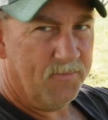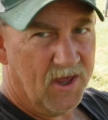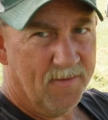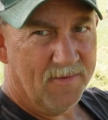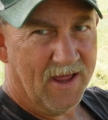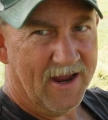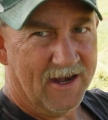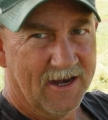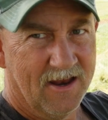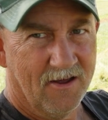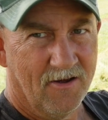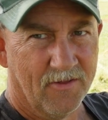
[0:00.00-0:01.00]
you
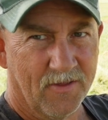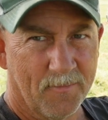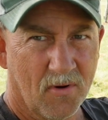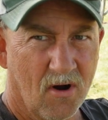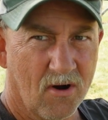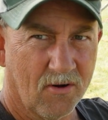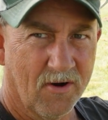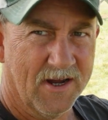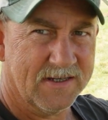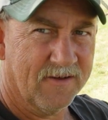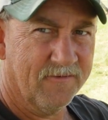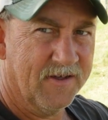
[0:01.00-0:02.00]
updated on the
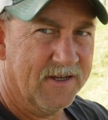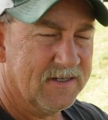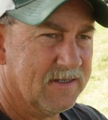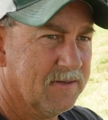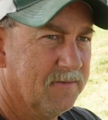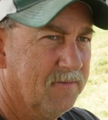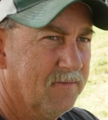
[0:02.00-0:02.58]
progress of this